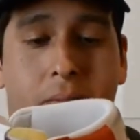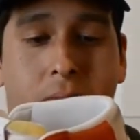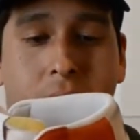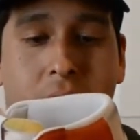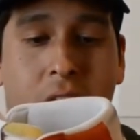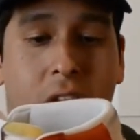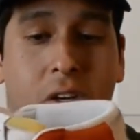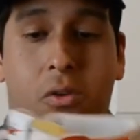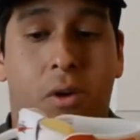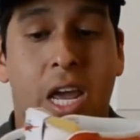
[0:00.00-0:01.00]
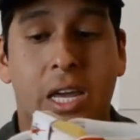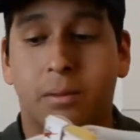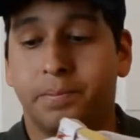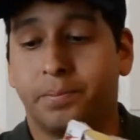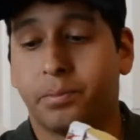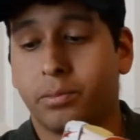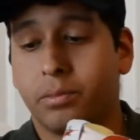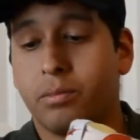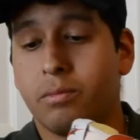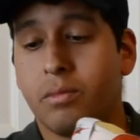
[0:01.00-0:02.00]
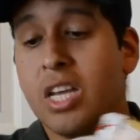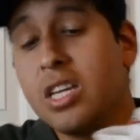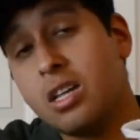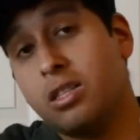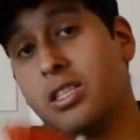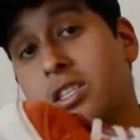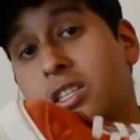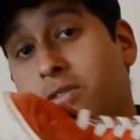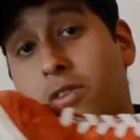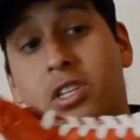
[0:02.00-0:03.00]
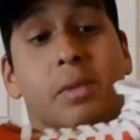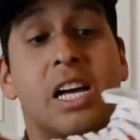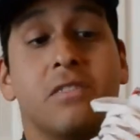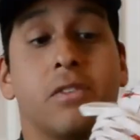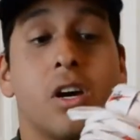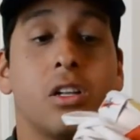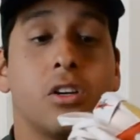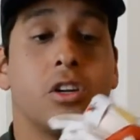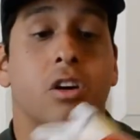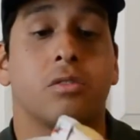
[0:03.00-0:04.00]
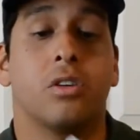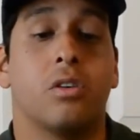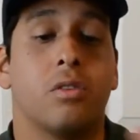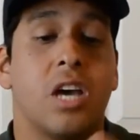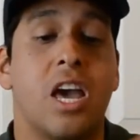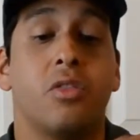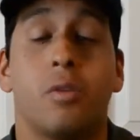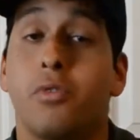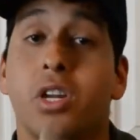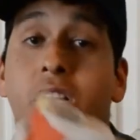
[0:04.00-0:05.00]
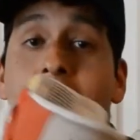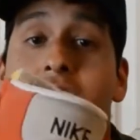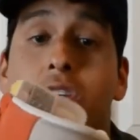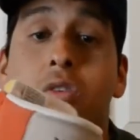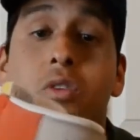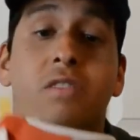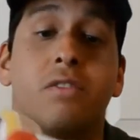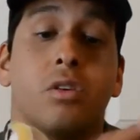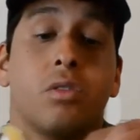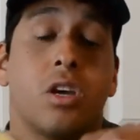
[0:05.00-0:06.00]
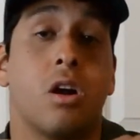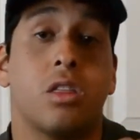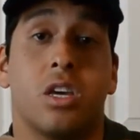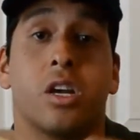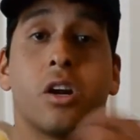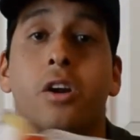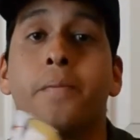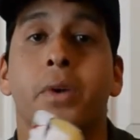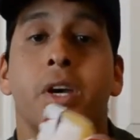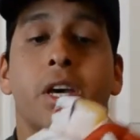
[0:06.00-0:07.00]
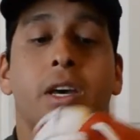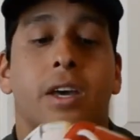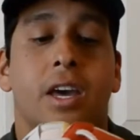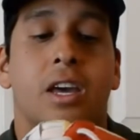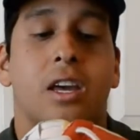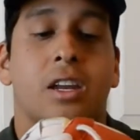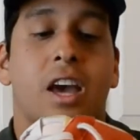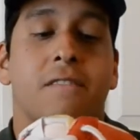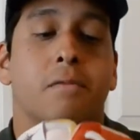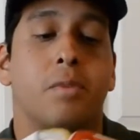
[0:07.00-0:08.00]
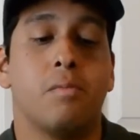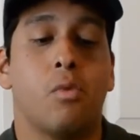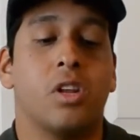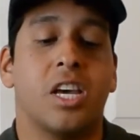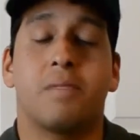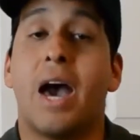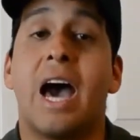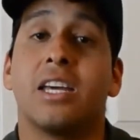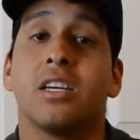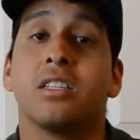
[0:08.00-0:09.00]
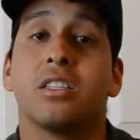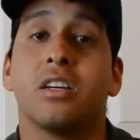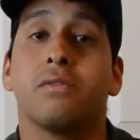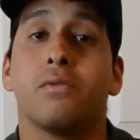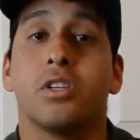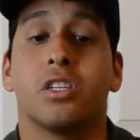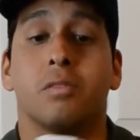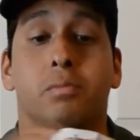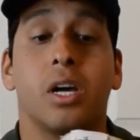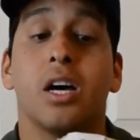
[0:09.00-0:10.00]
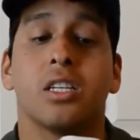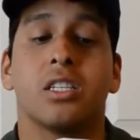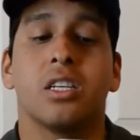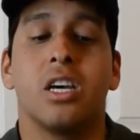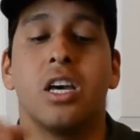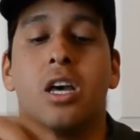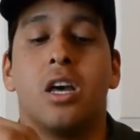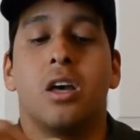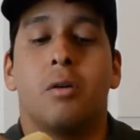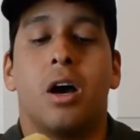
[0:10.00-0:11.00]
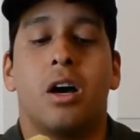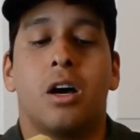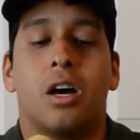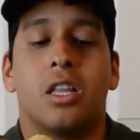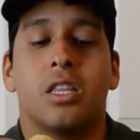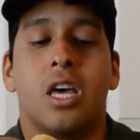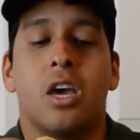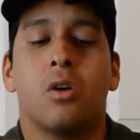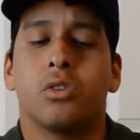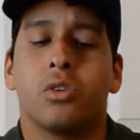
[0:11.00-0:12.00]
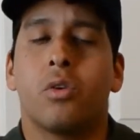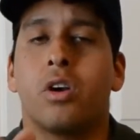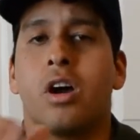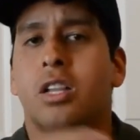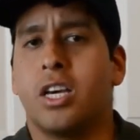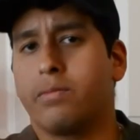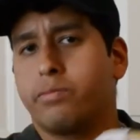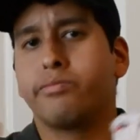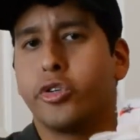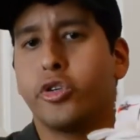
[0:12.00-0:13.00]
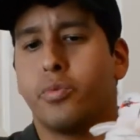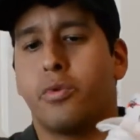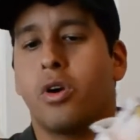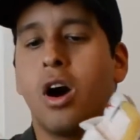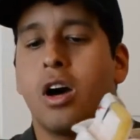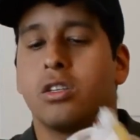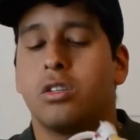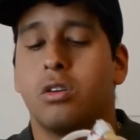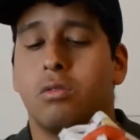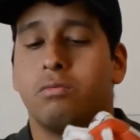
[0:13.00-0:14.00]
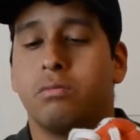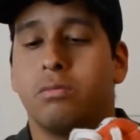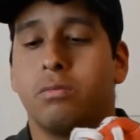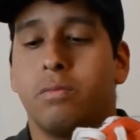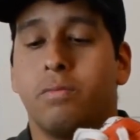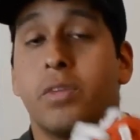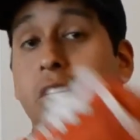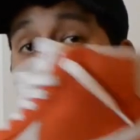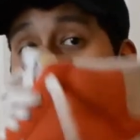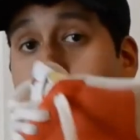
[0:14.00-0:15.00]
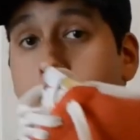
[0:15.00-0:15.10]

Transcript: They look great. And yeah, this is just for a splash of color, you know, so, and they're pretty light too, even though they are thicker and have a bit more like padding and stuff, which is a plus. They also are not like super hot, so that's a good thing.